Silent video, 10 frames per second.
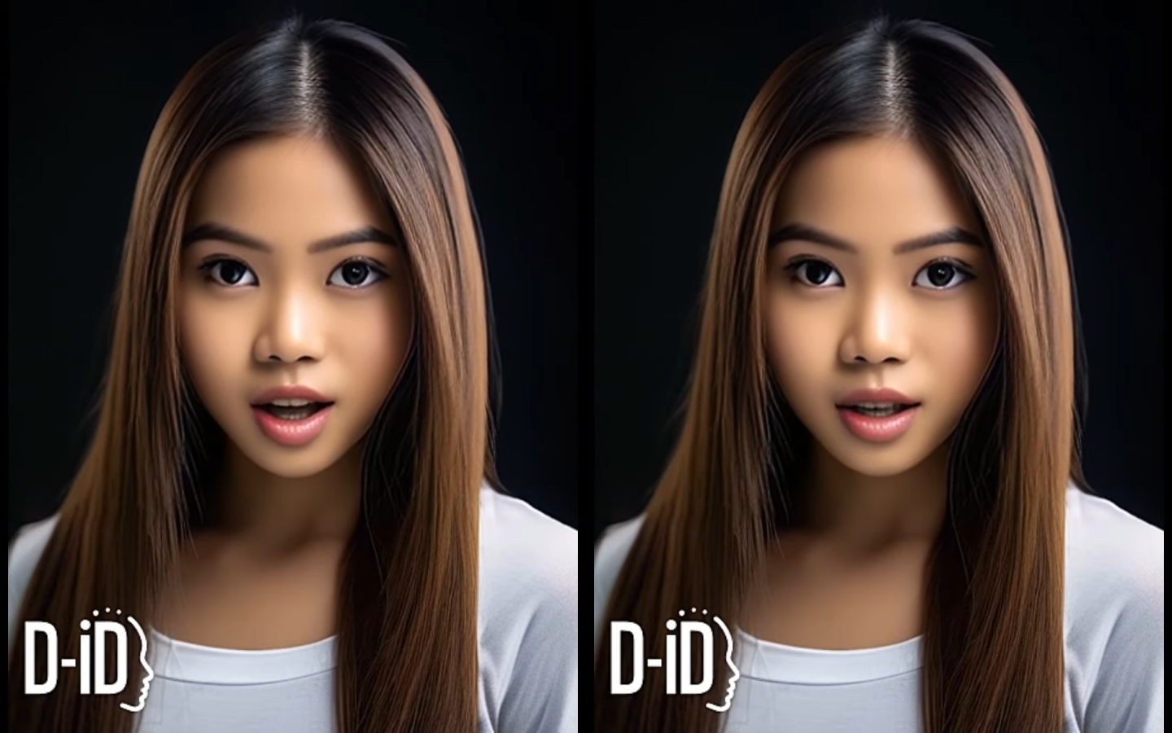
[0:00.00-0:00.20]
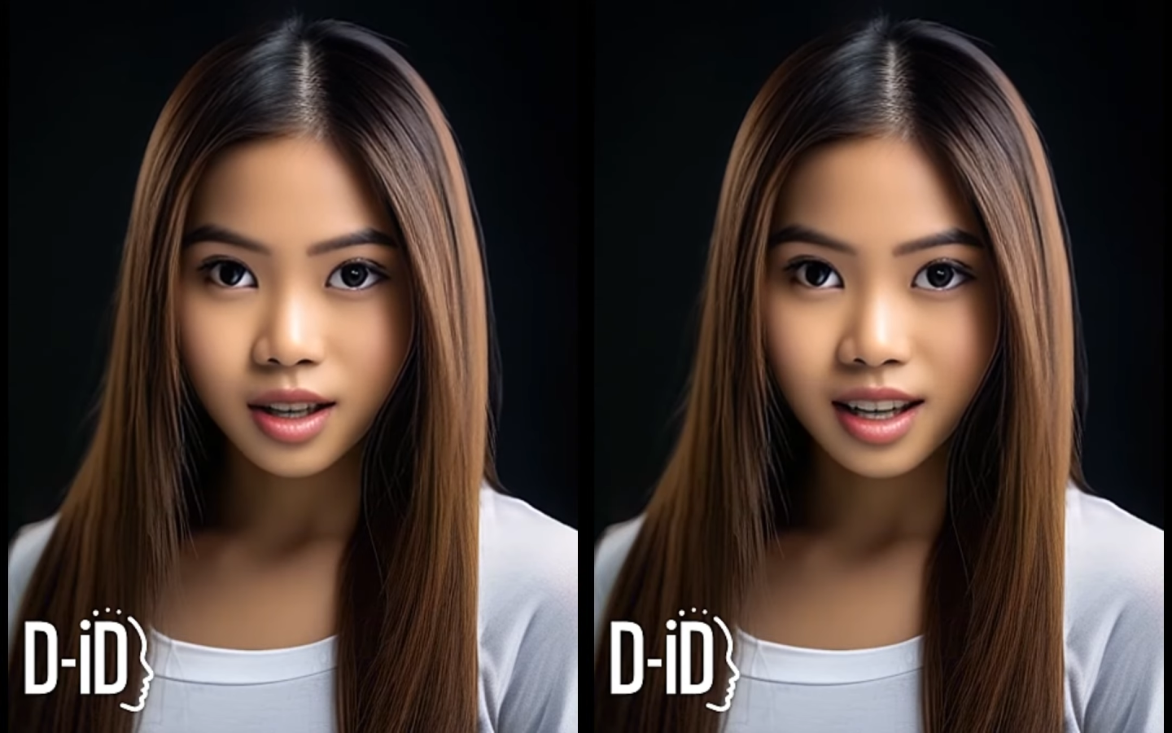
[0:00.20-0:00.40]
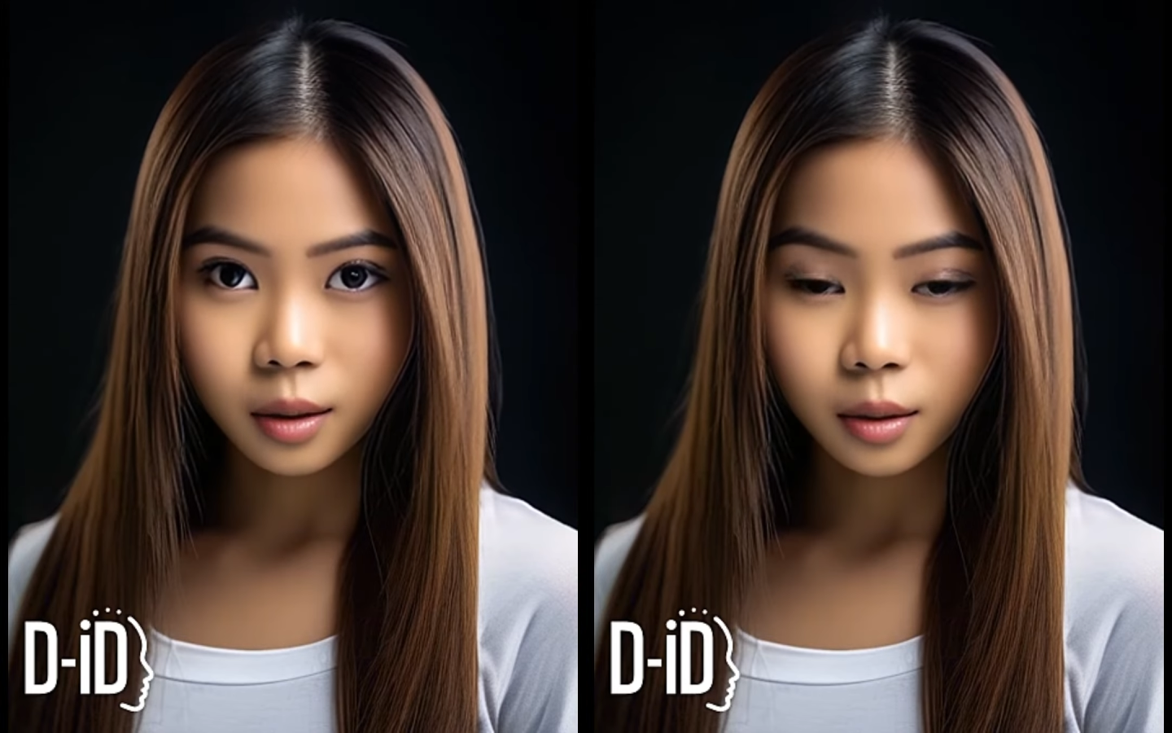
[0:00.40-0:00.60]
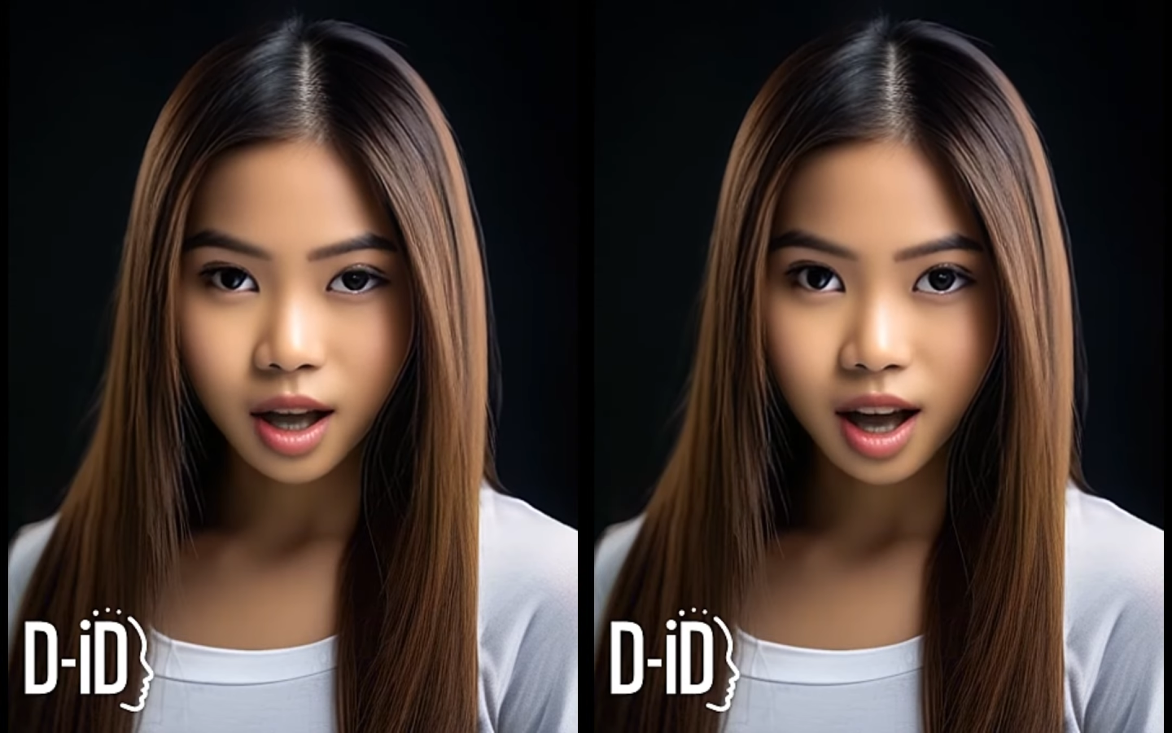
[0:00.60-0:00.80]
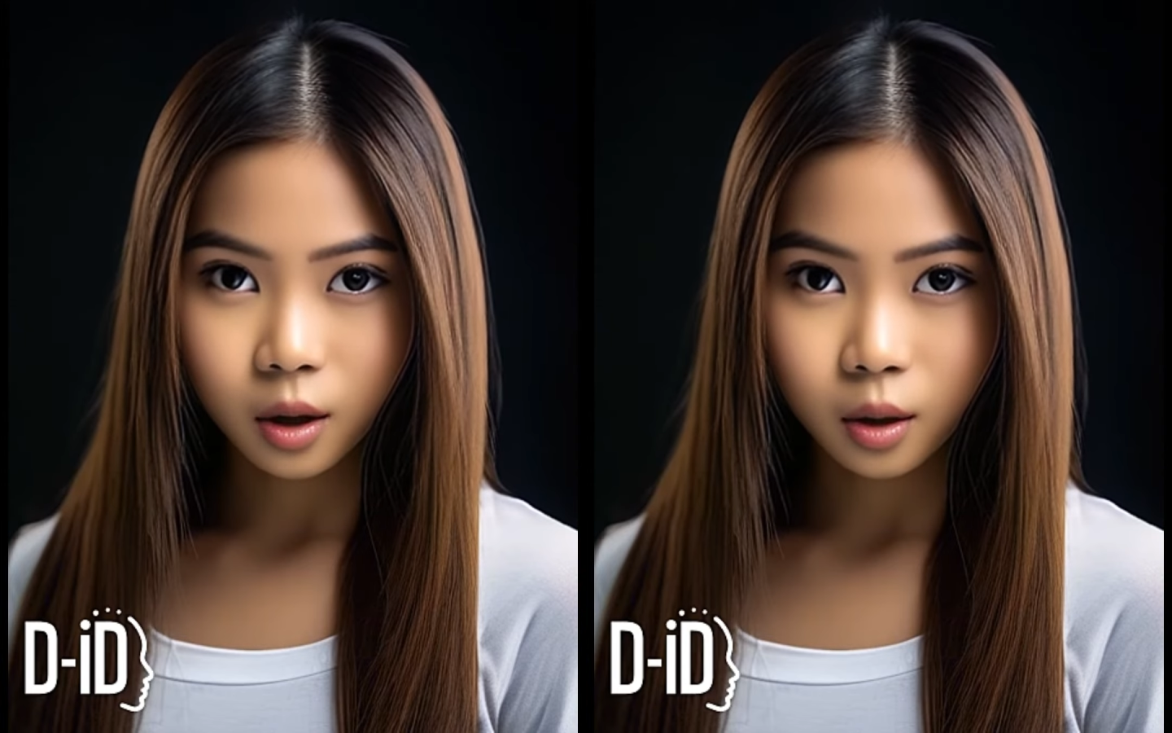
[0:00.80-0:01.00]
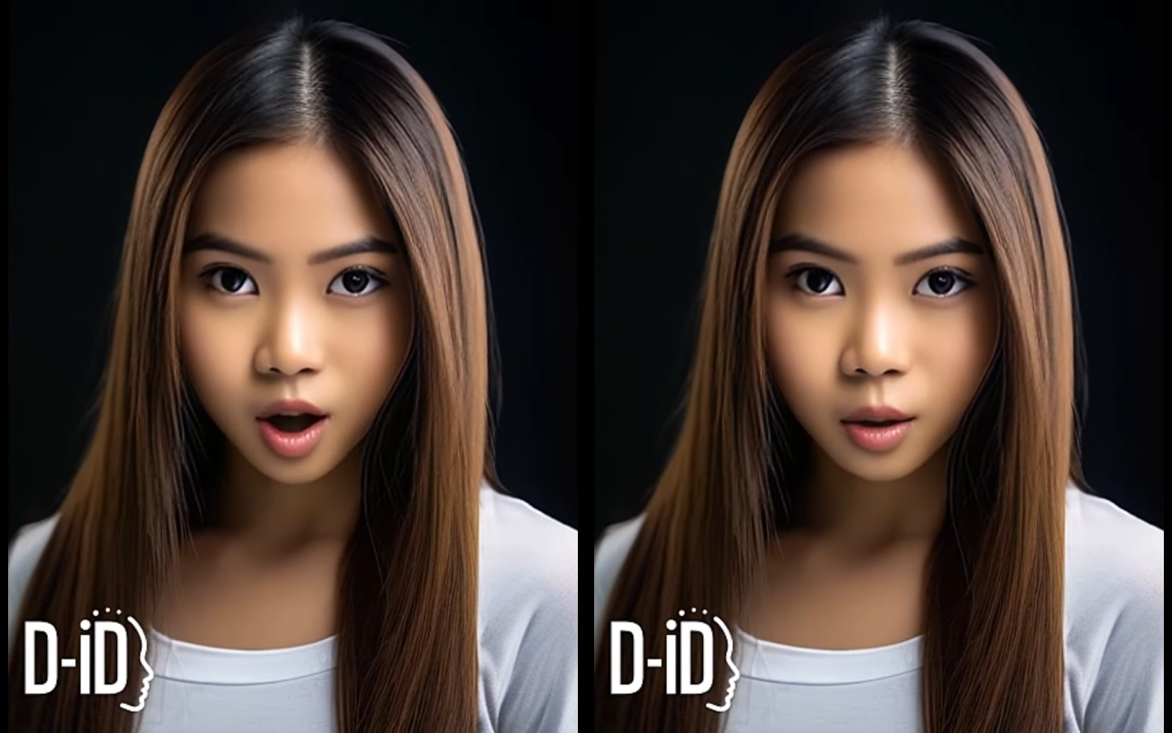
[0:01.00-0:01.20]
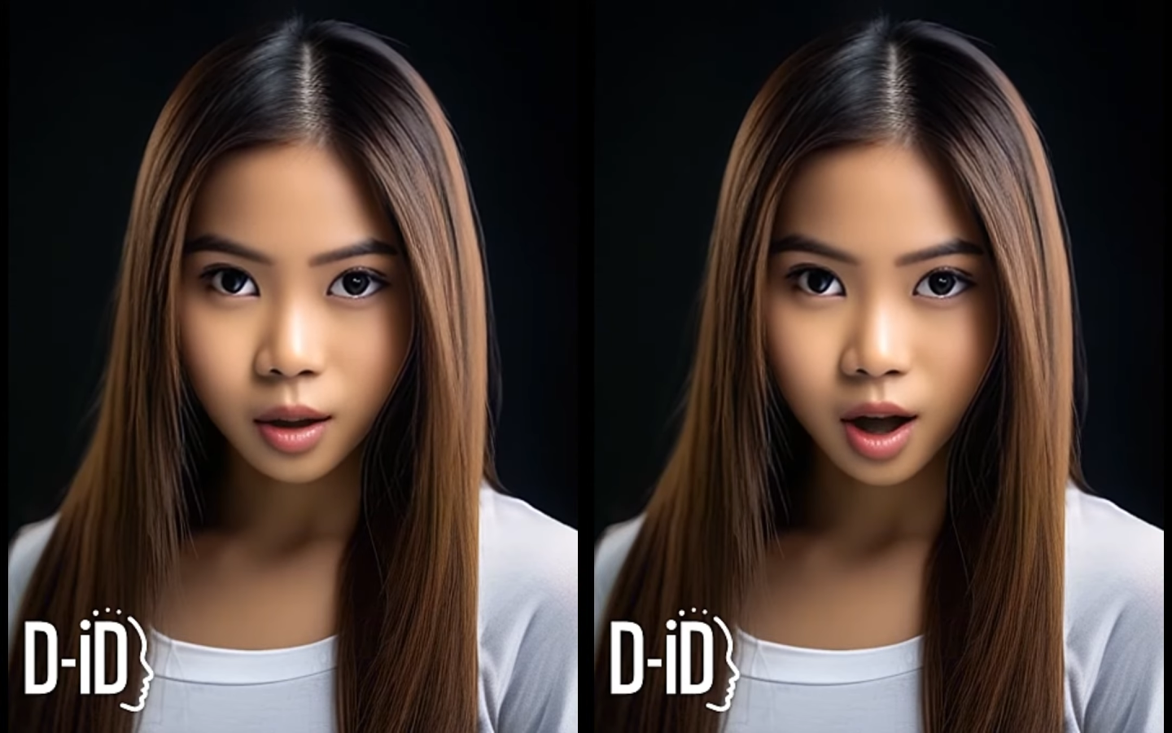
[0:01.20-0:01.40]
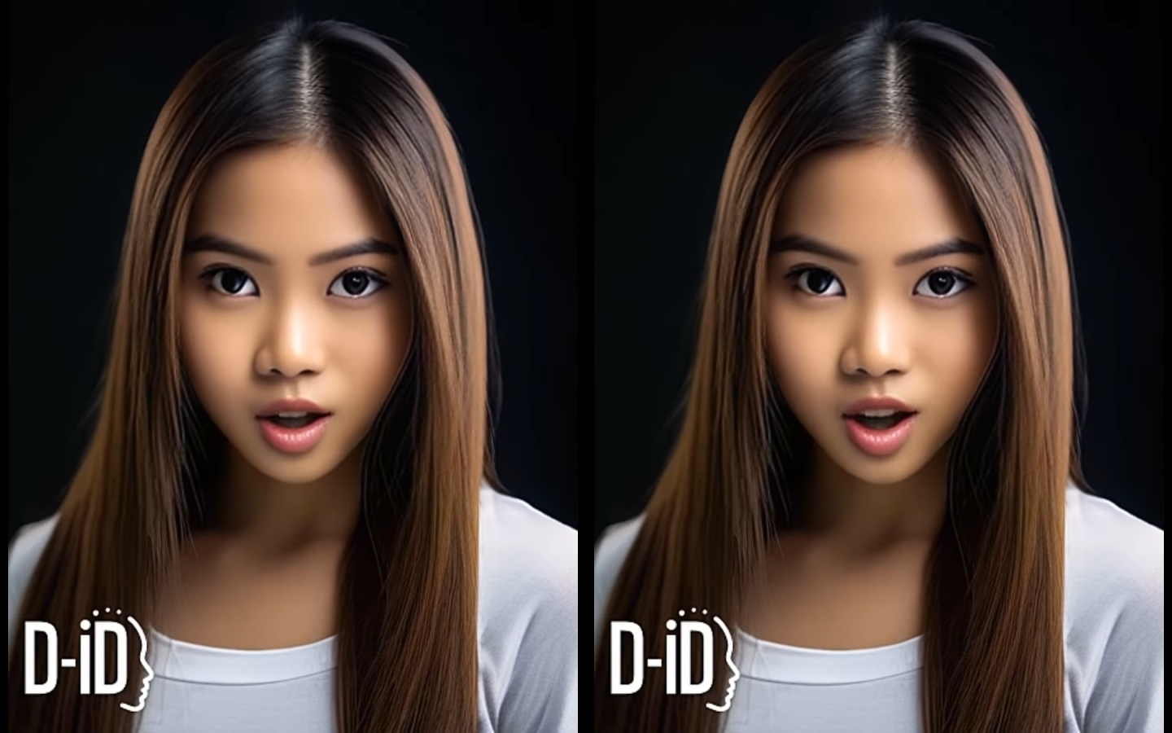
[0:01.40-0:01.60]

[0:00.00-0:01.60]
in this dimly lit room,